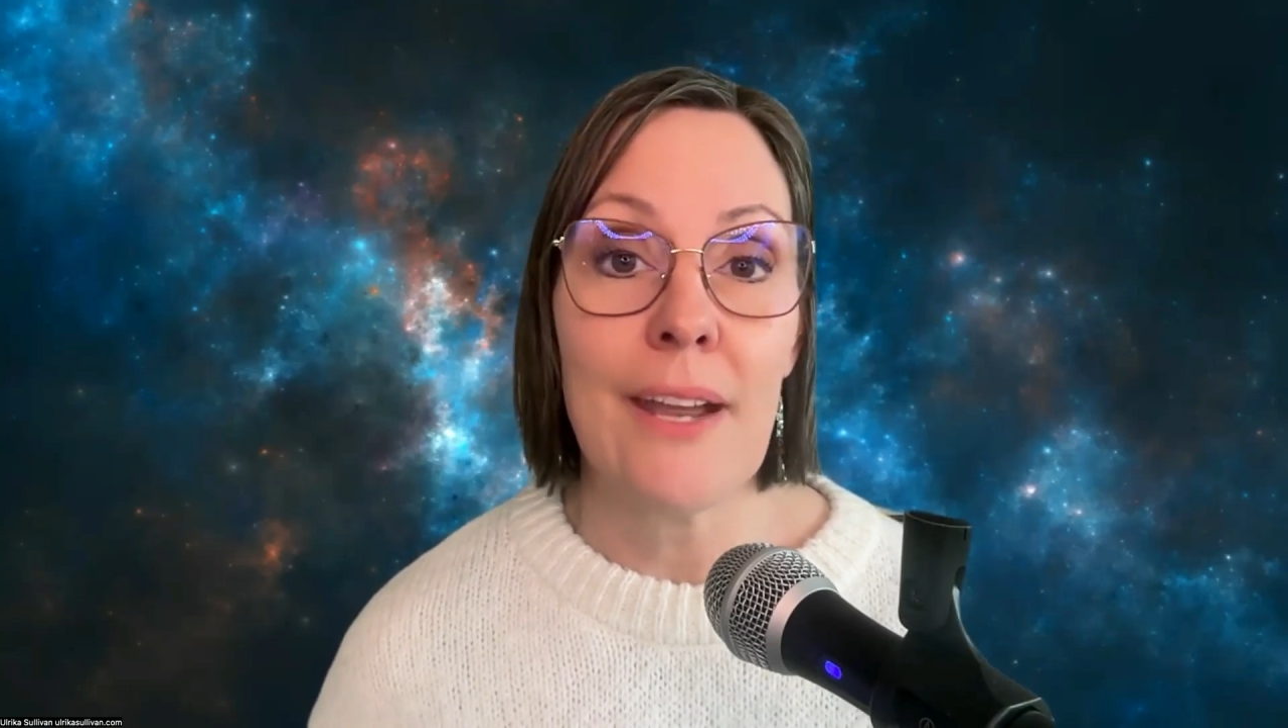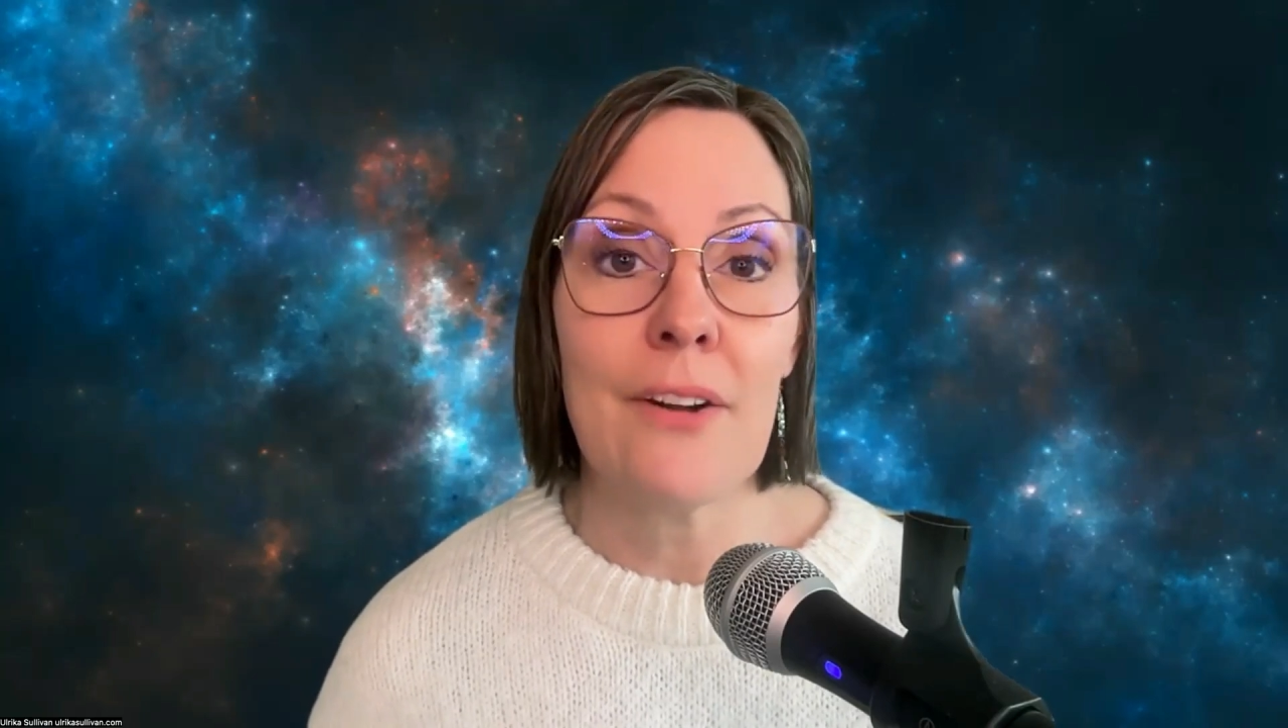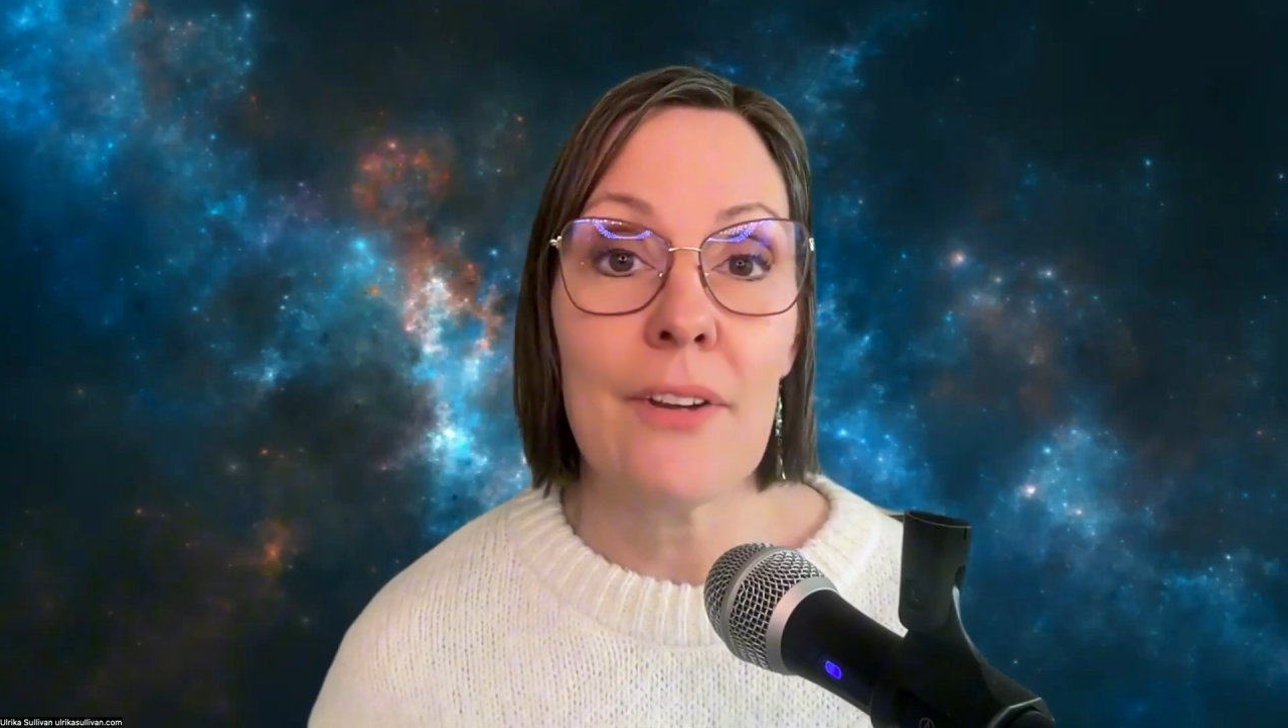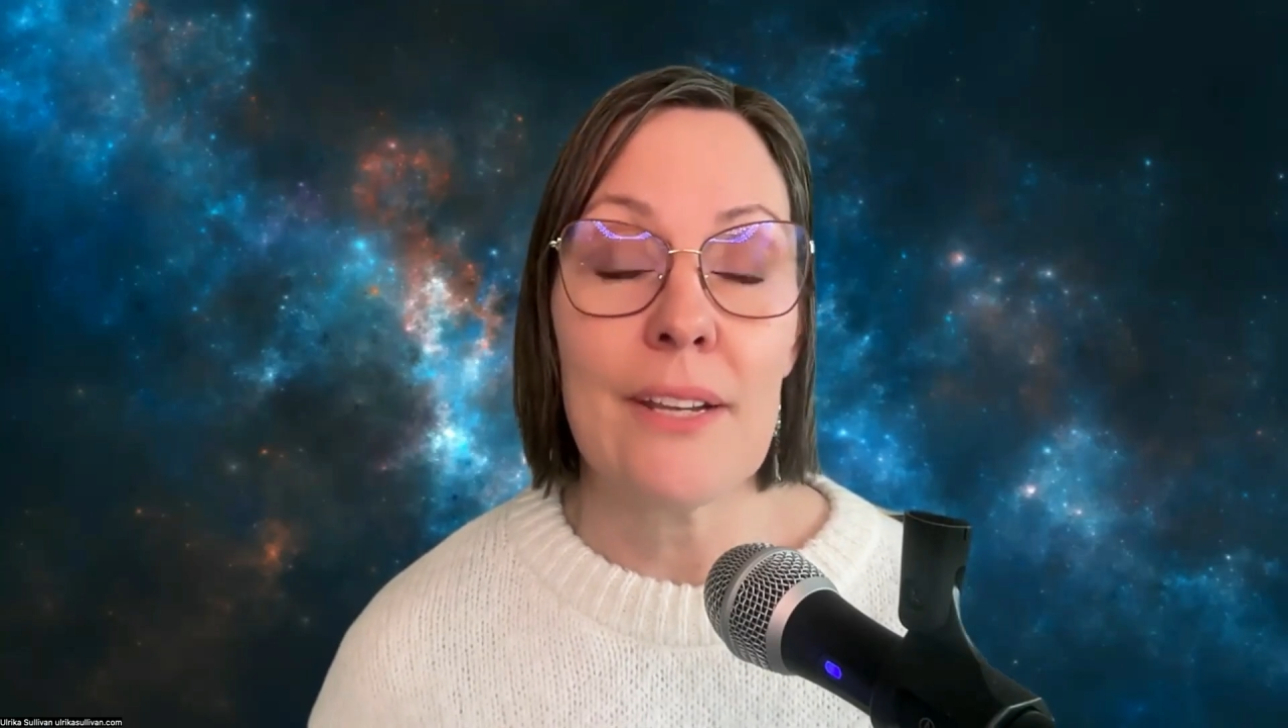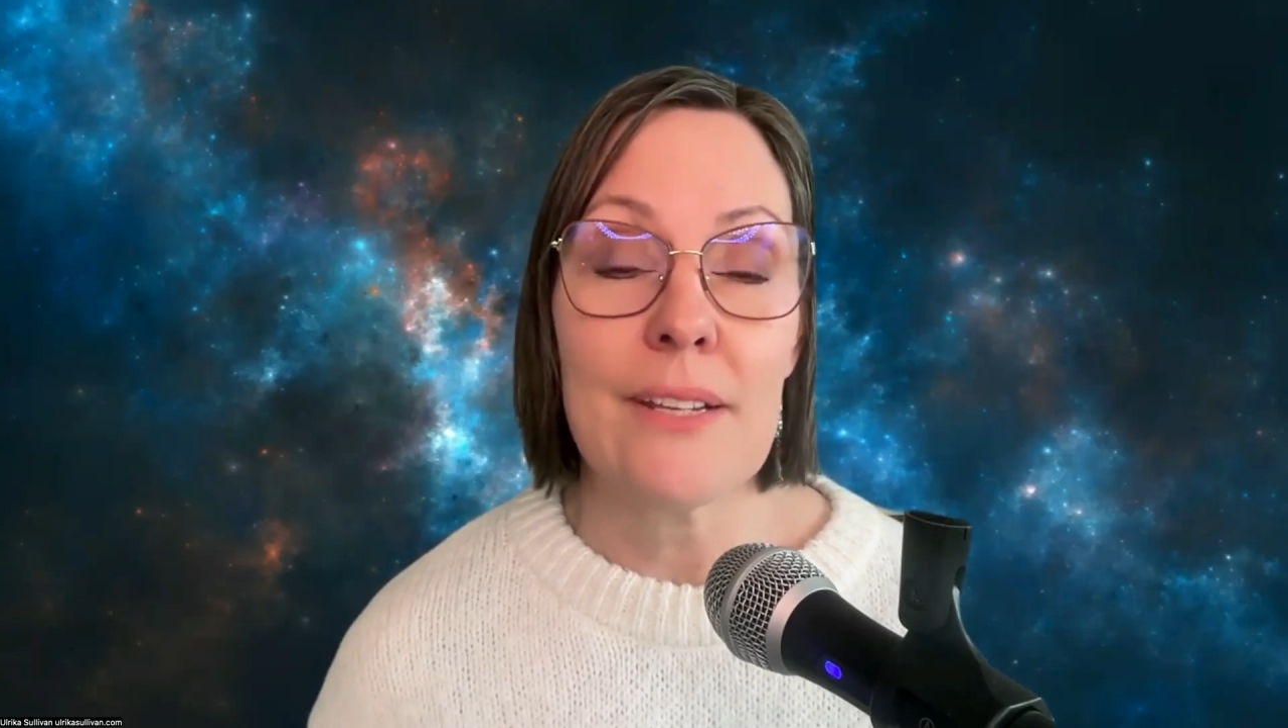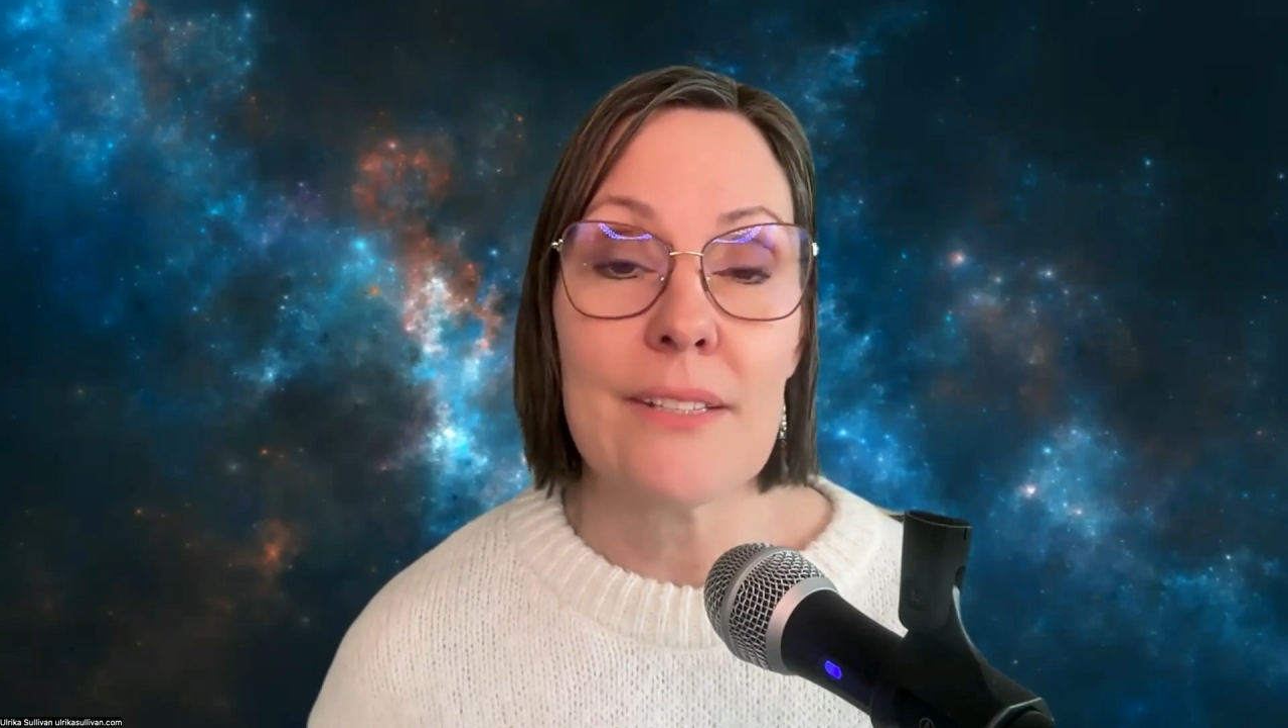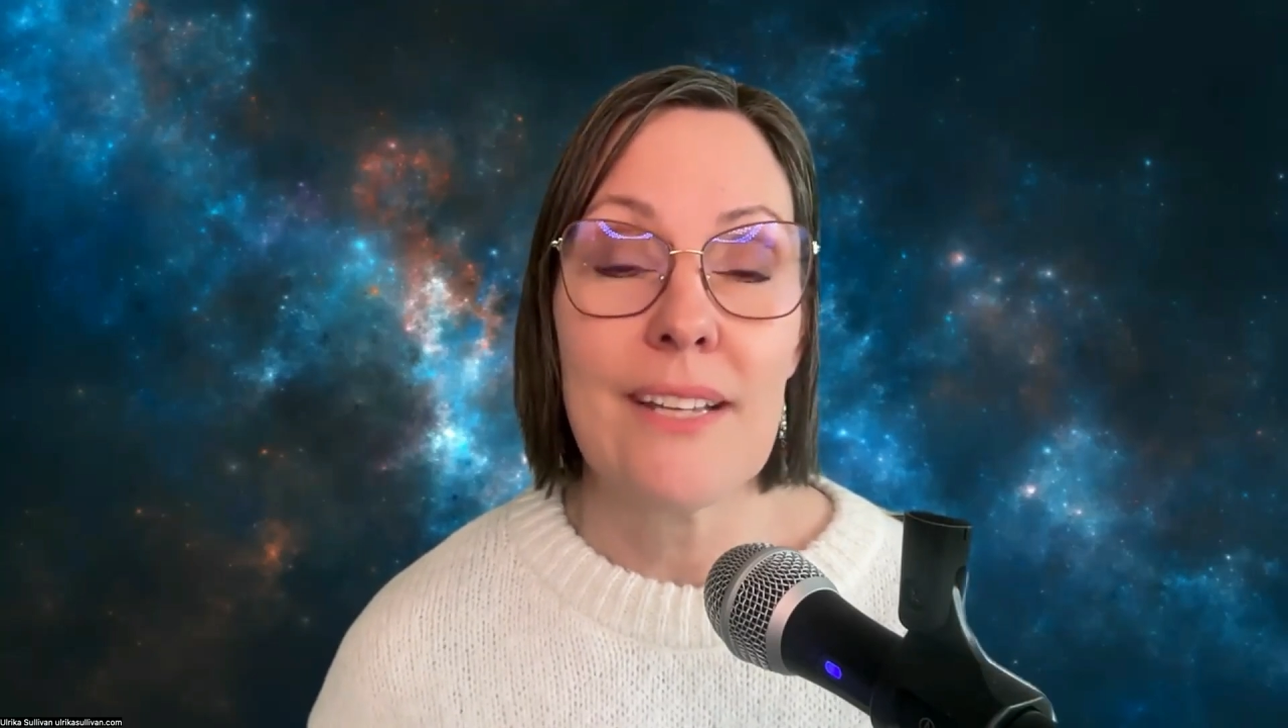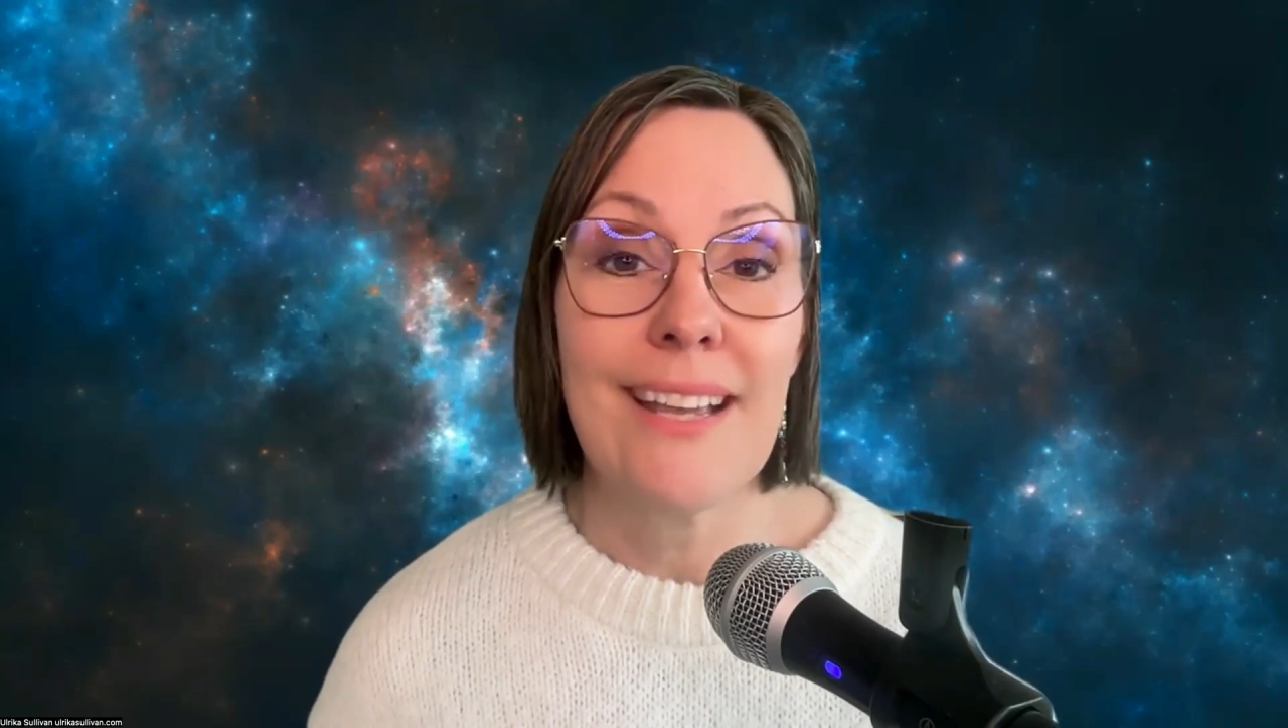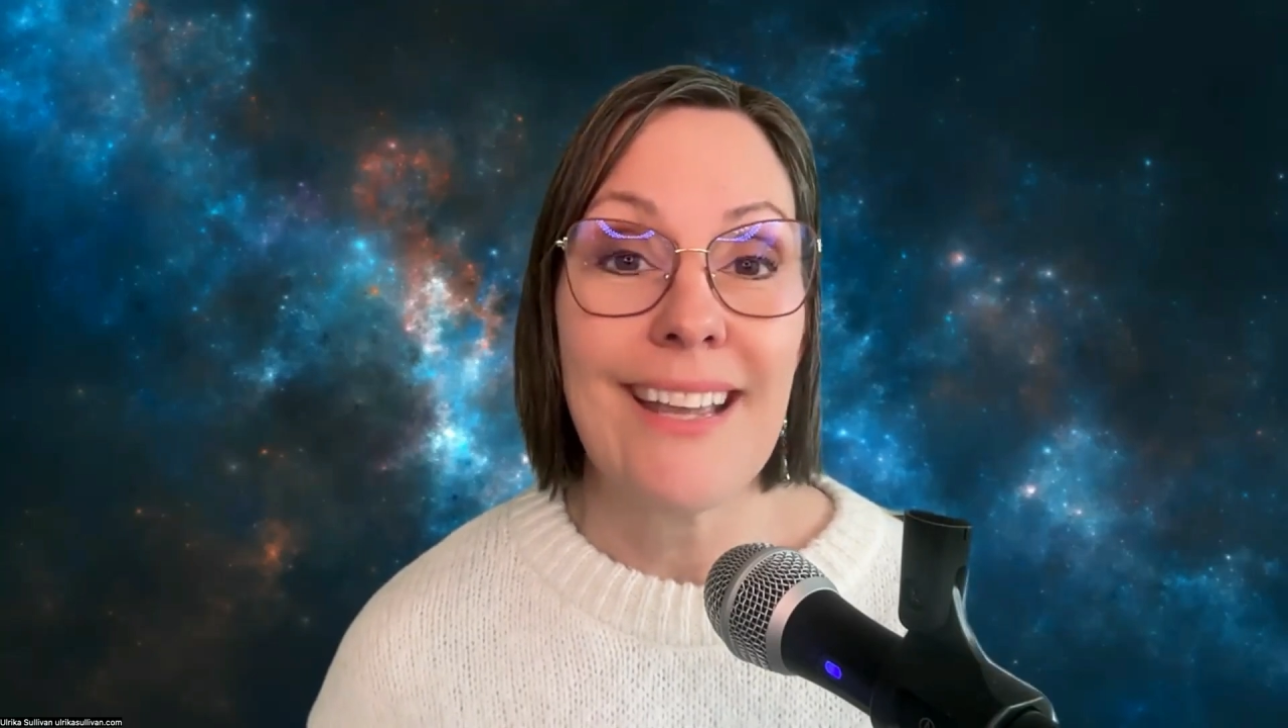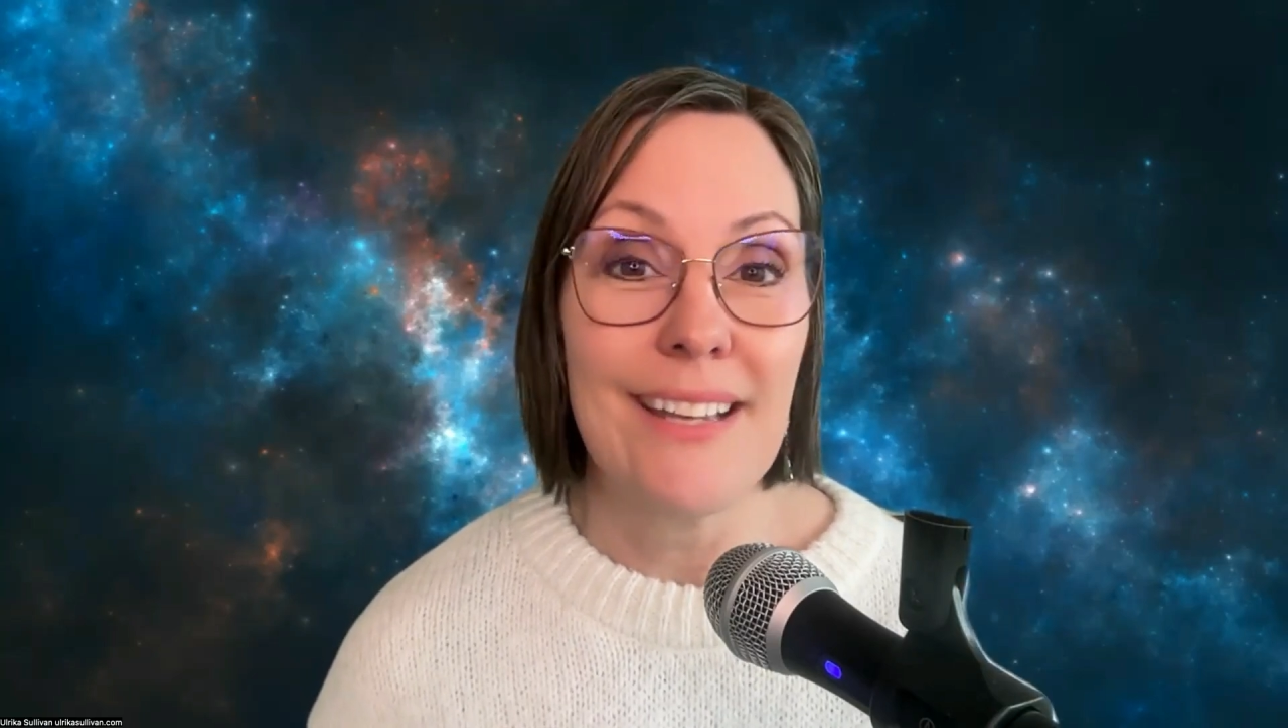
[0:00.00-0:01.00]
Aries